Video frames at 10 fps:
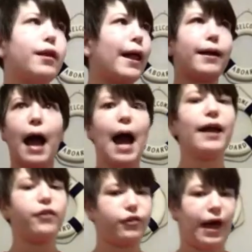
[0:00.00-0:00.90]
Like,
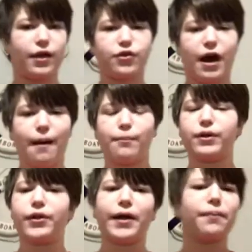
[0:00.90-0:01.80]
I like that,
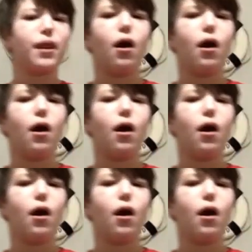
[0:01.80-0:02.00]
but, like,